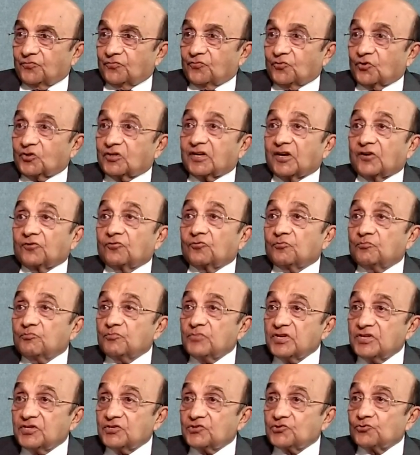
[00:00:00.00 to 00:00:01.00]
What kind of
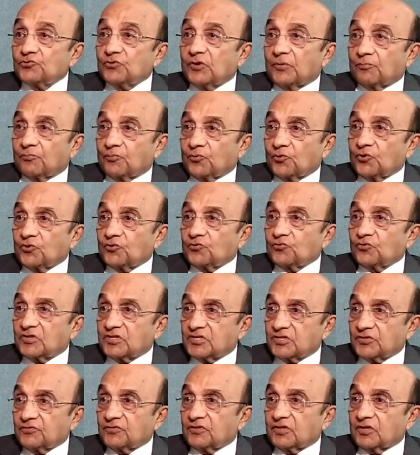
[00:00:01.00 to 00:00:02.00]
means you employ to
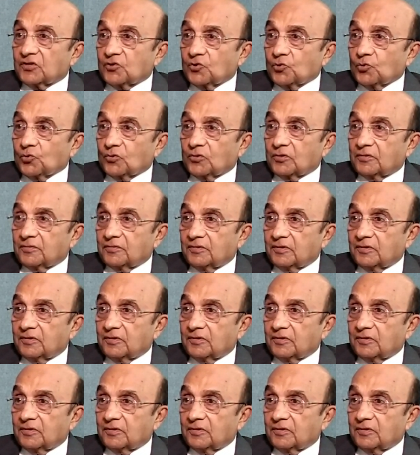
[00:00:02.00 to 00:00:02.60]
achieve the goal.